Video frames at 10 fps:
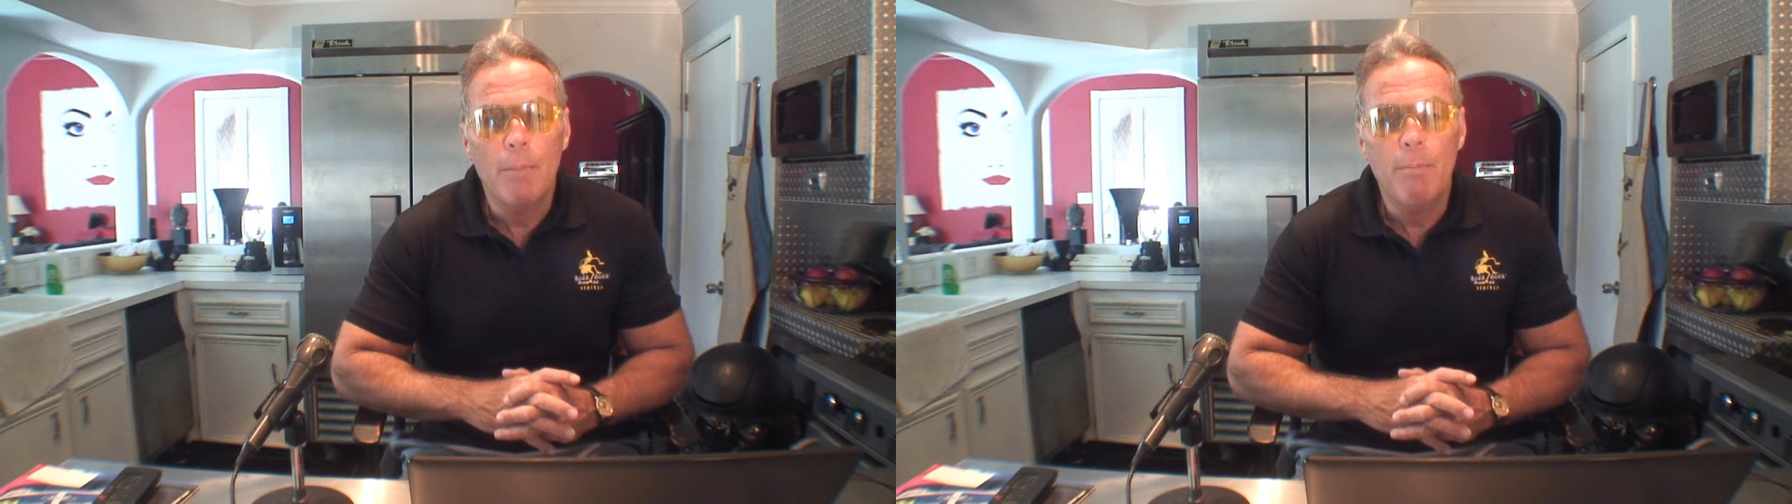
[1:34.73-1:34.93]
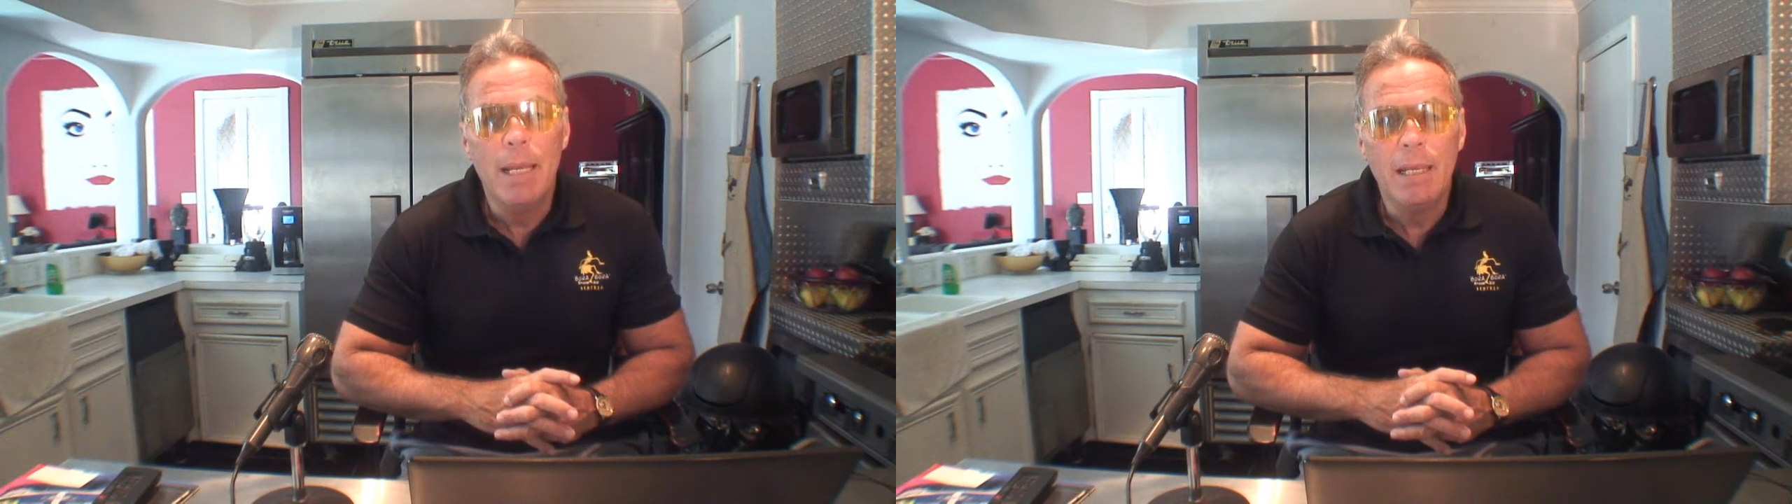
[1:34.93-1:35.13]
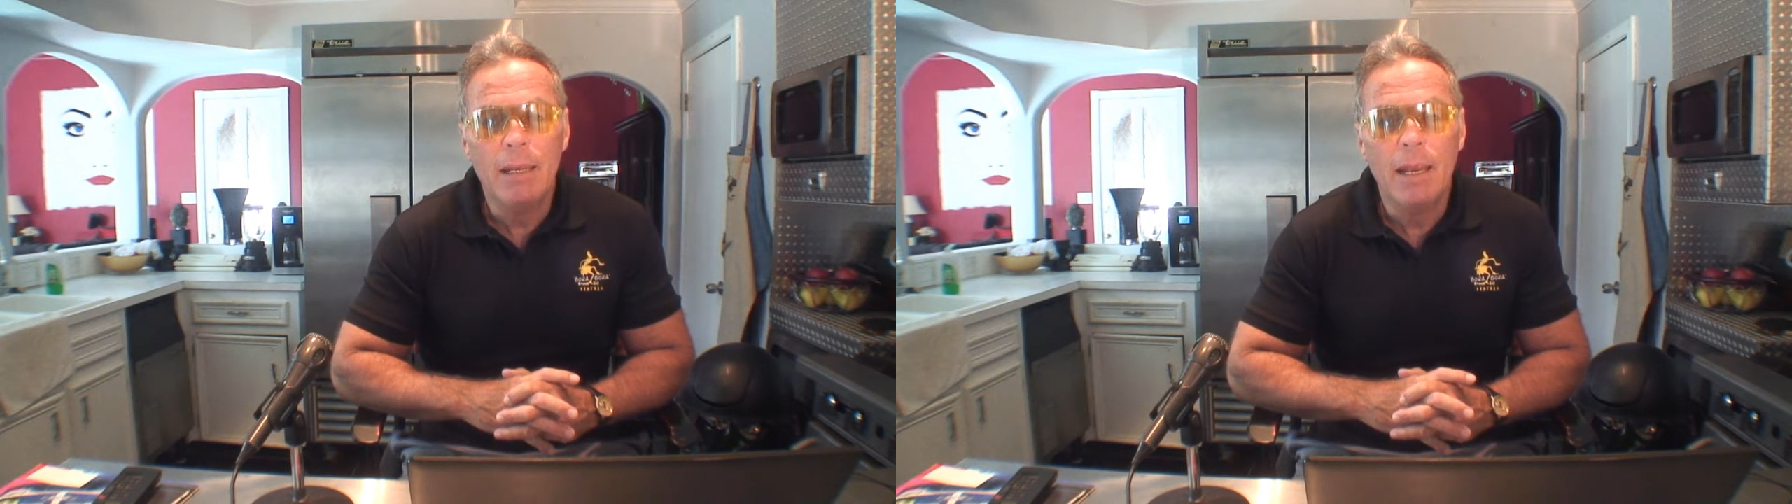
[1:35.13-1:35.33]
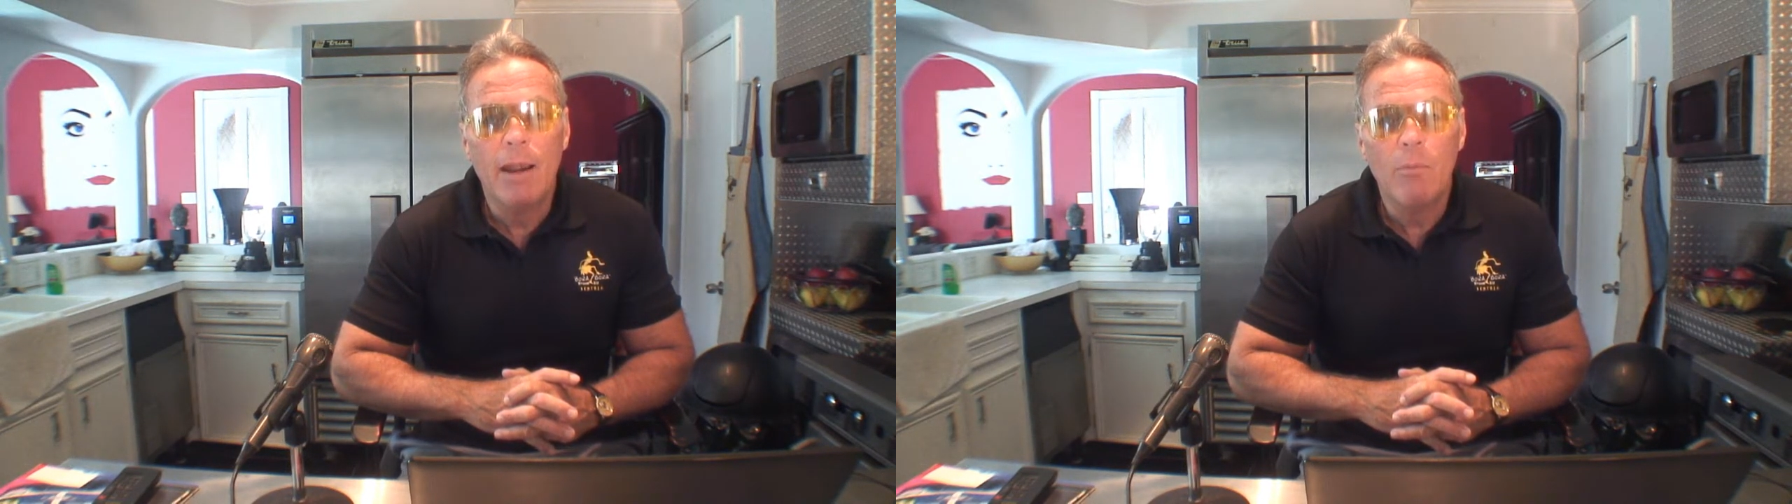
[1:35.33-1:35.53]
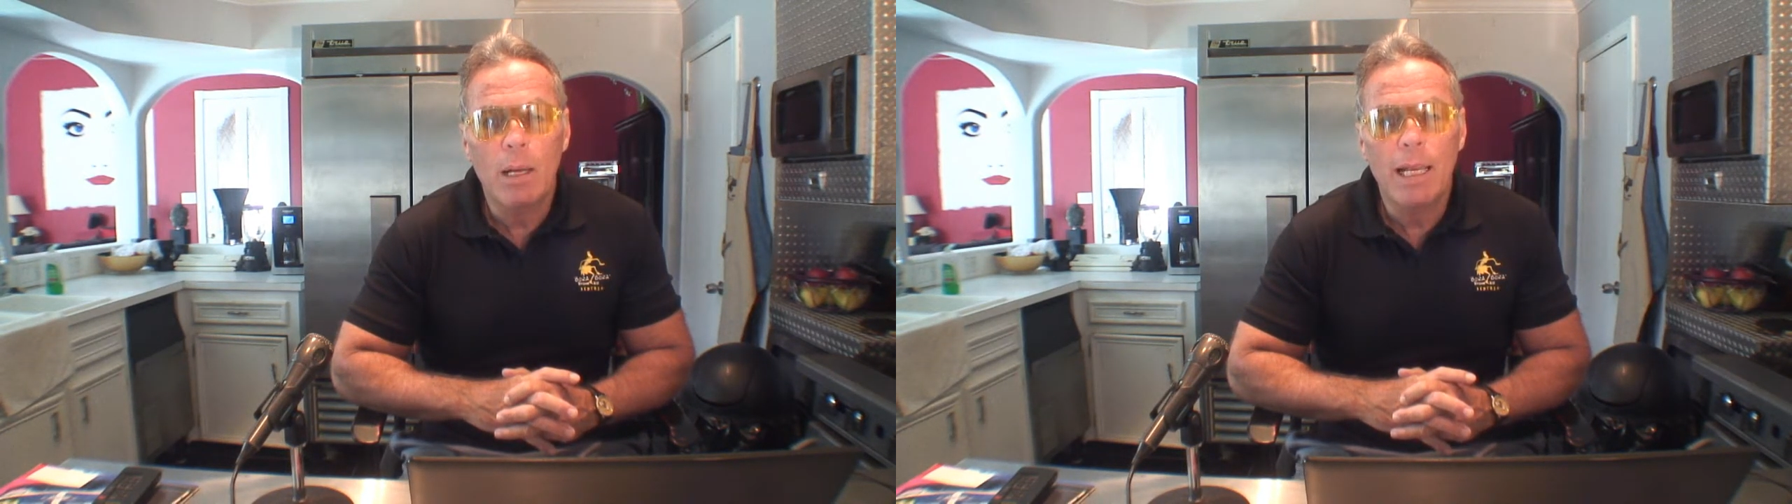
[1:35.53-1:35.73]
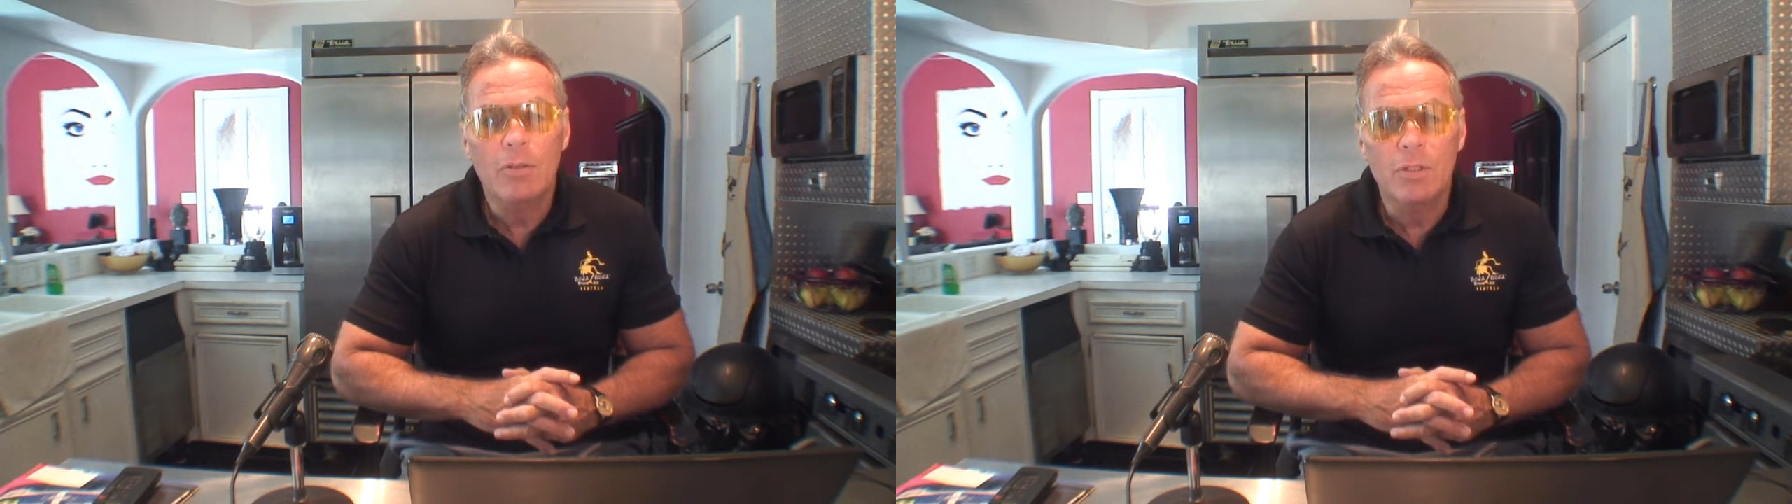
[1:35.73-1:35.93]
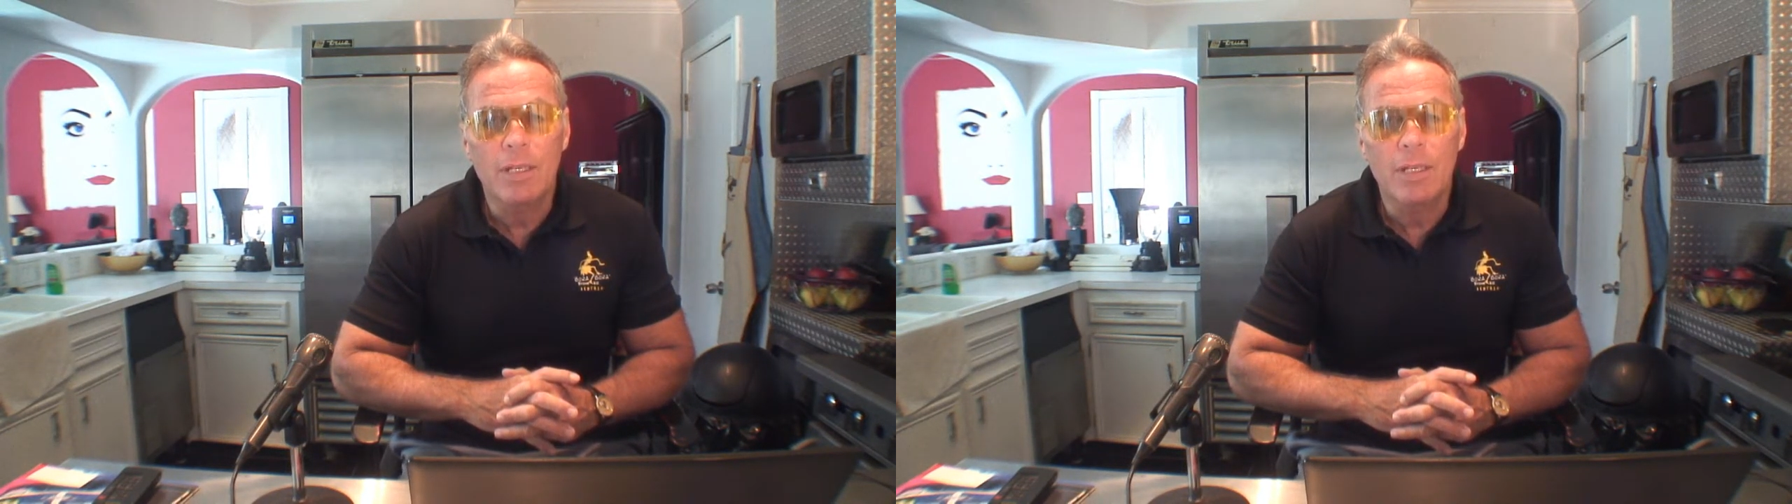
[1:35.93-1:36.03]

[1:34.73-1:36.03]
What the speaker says: beat everybody else's